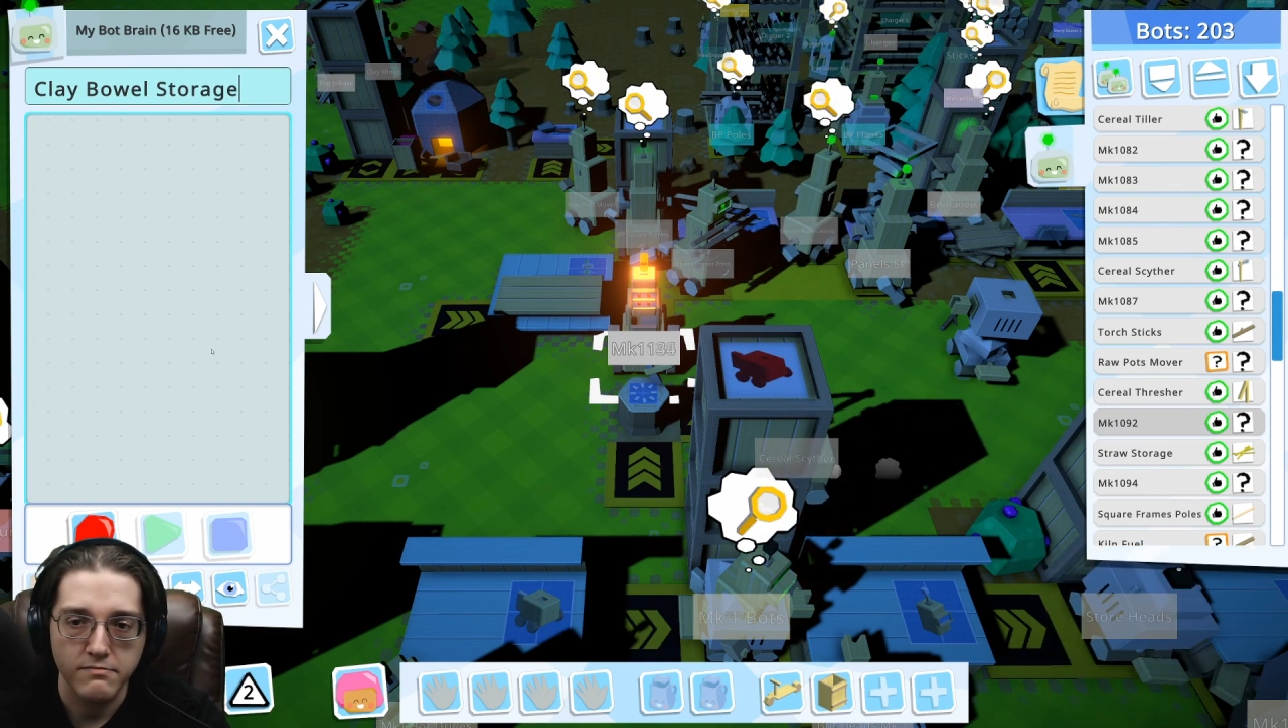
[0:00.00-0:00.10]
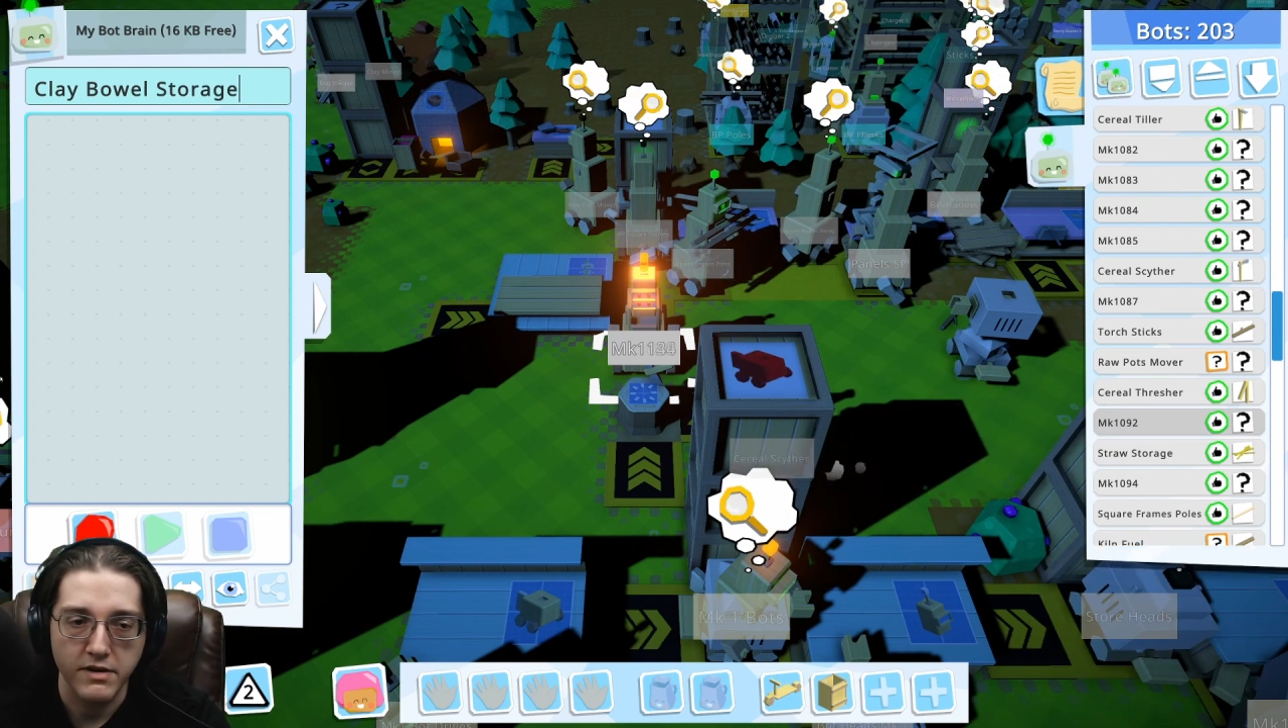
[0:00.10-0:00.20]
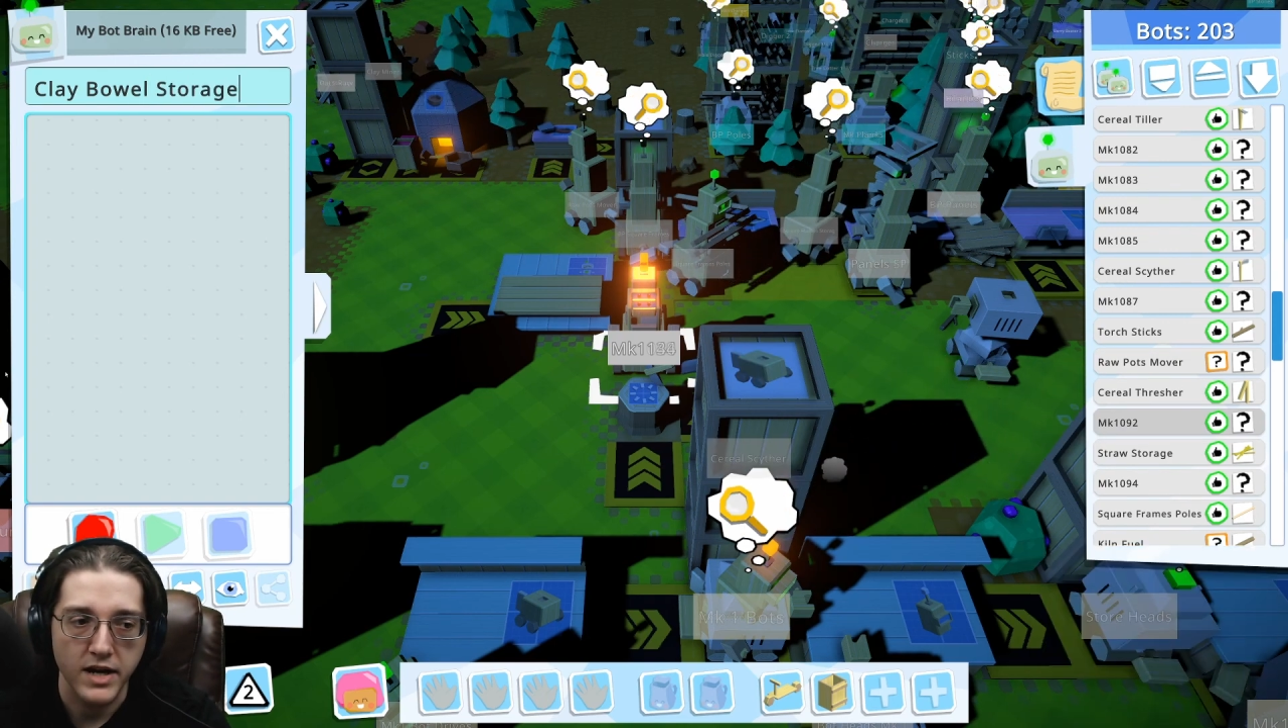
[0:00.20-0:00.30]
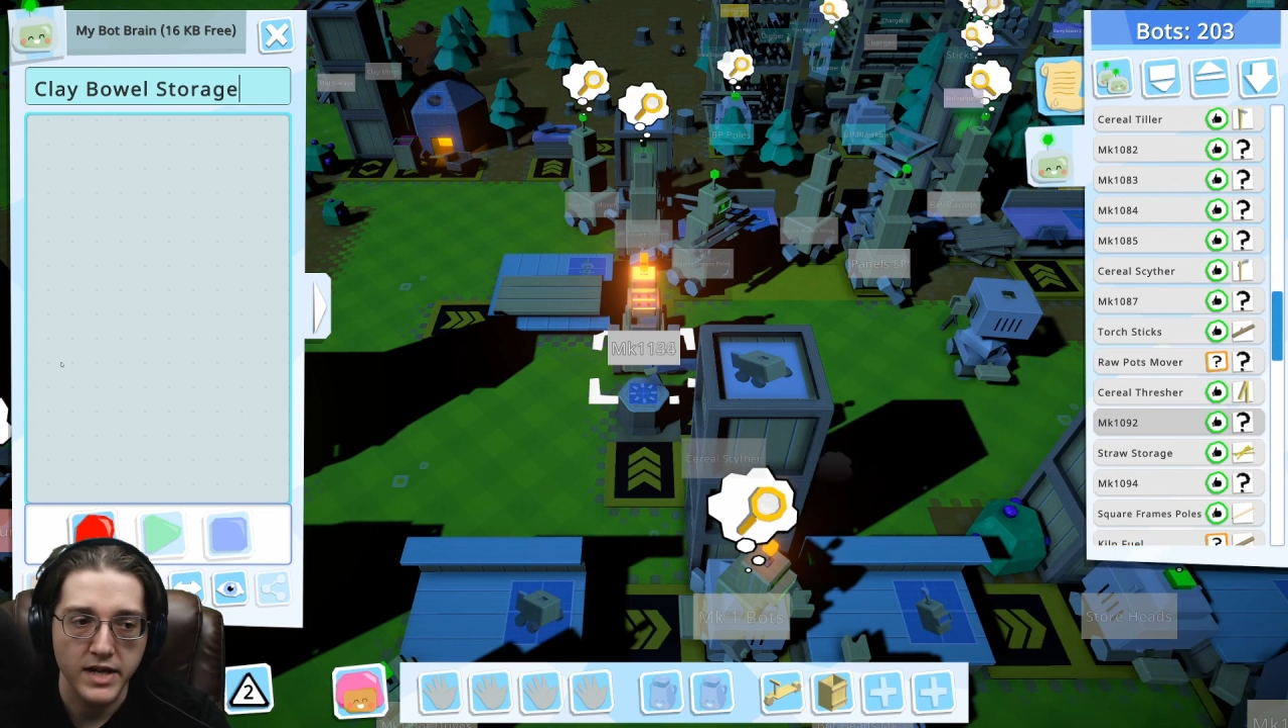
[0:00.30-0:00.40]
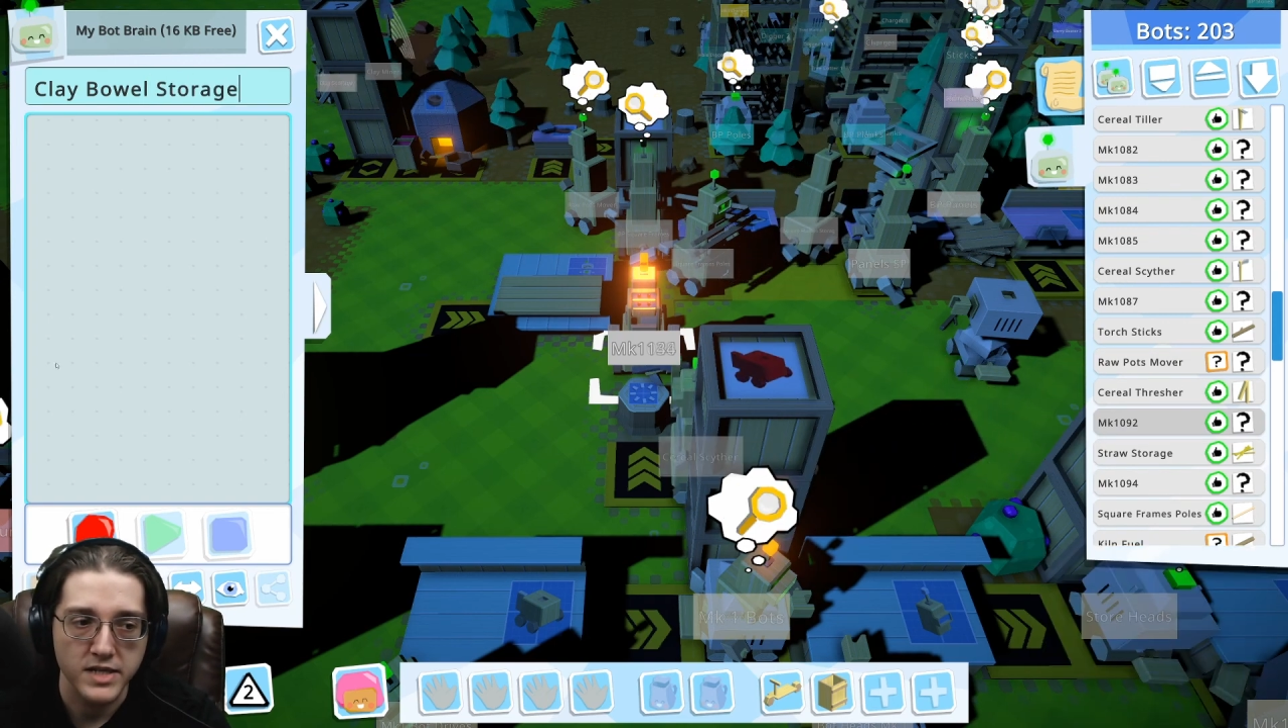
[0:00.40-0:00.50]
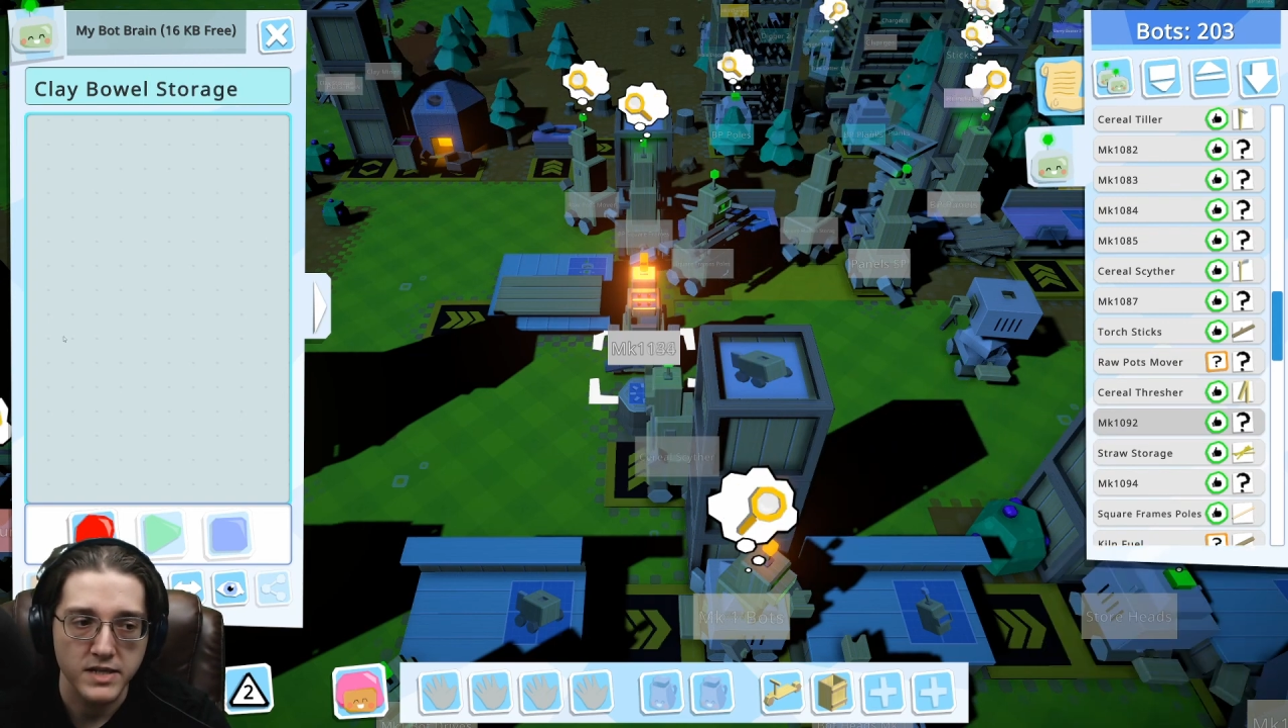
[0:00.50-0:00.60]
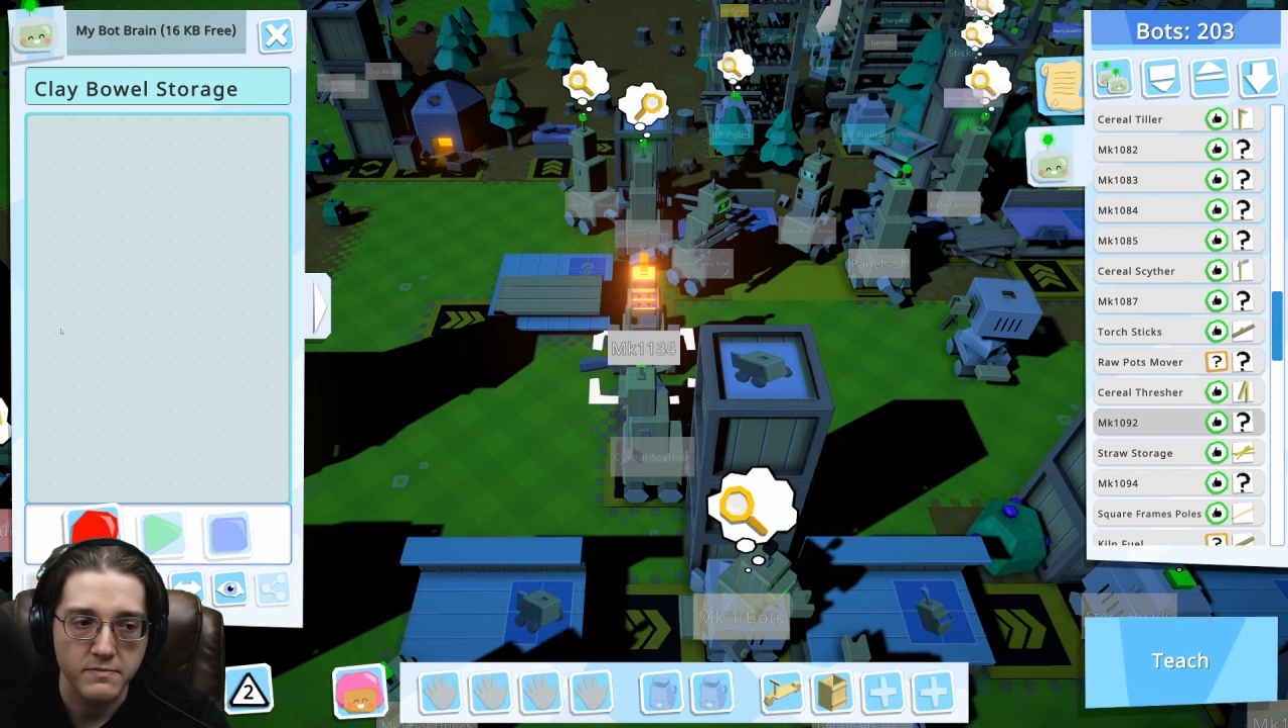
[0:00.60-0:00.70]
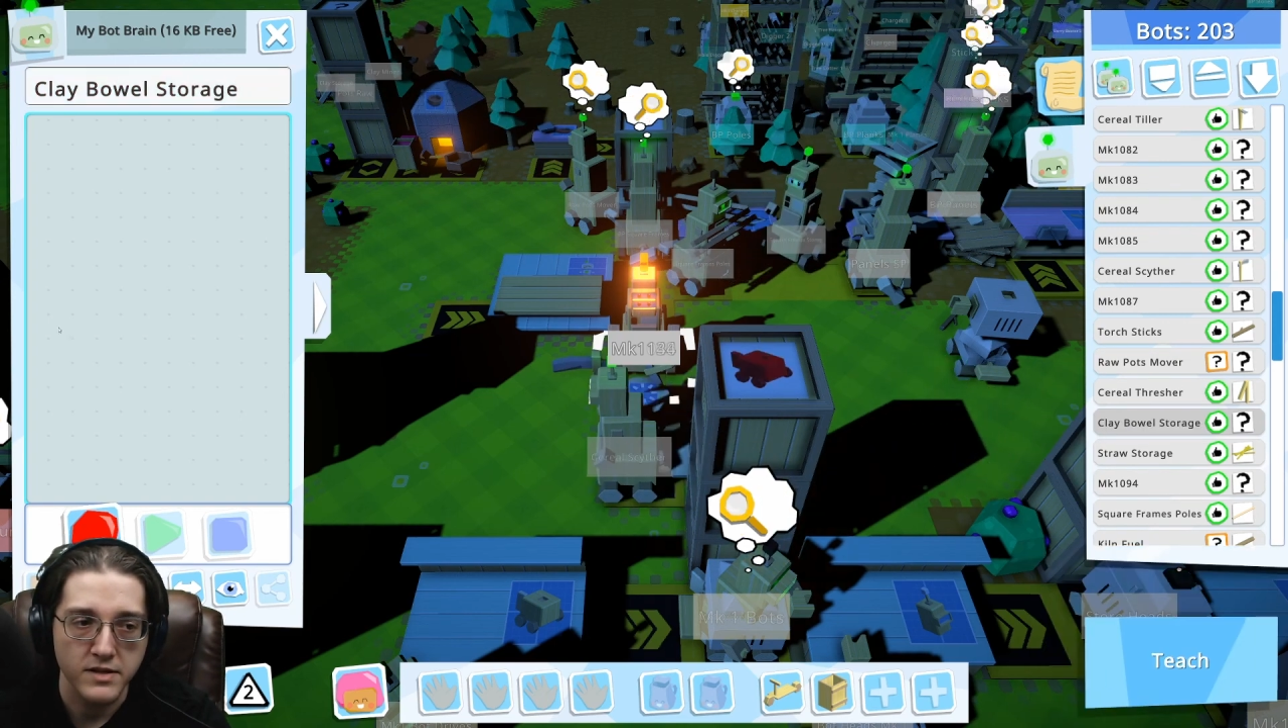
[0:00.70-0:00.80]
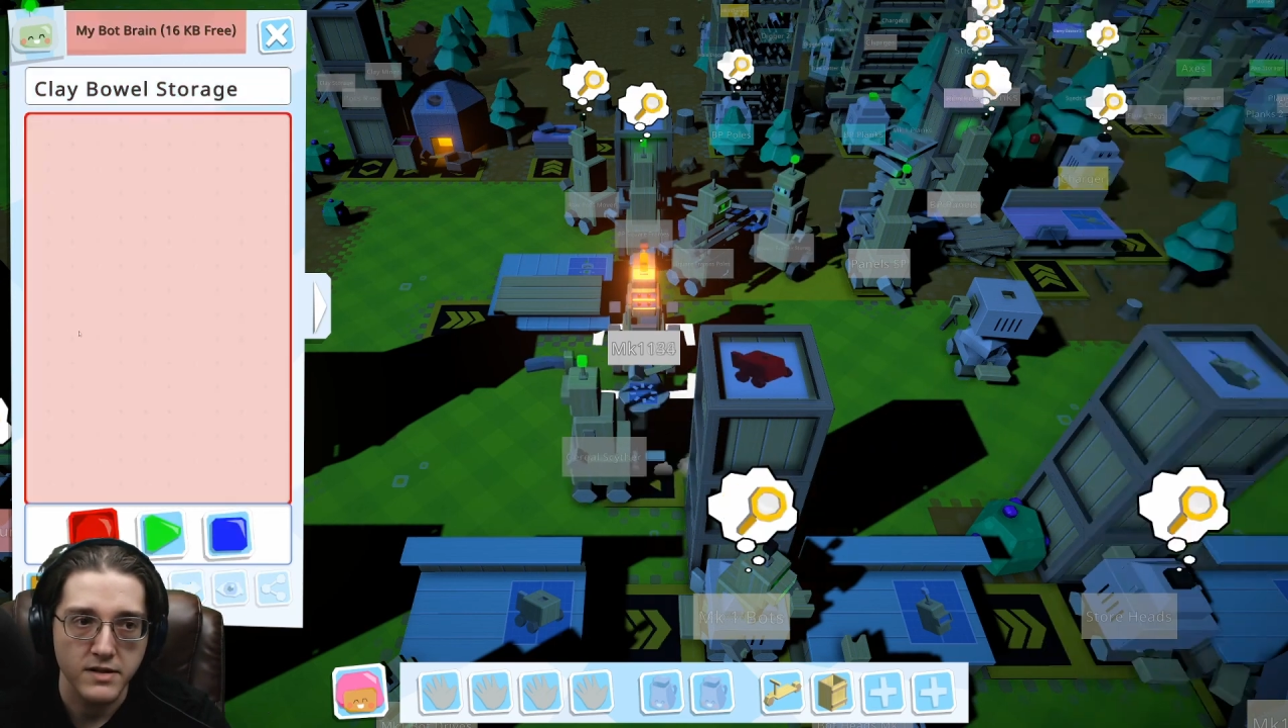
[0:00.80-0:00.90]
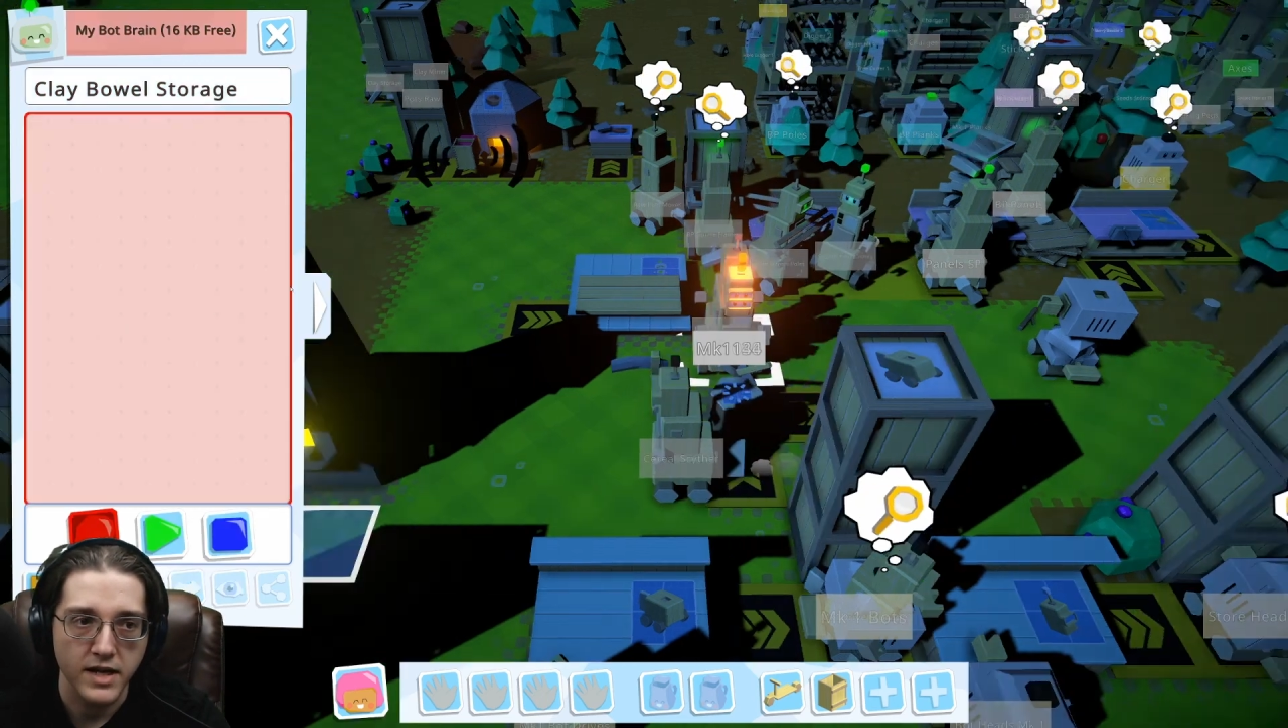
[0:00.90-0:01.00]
pots, but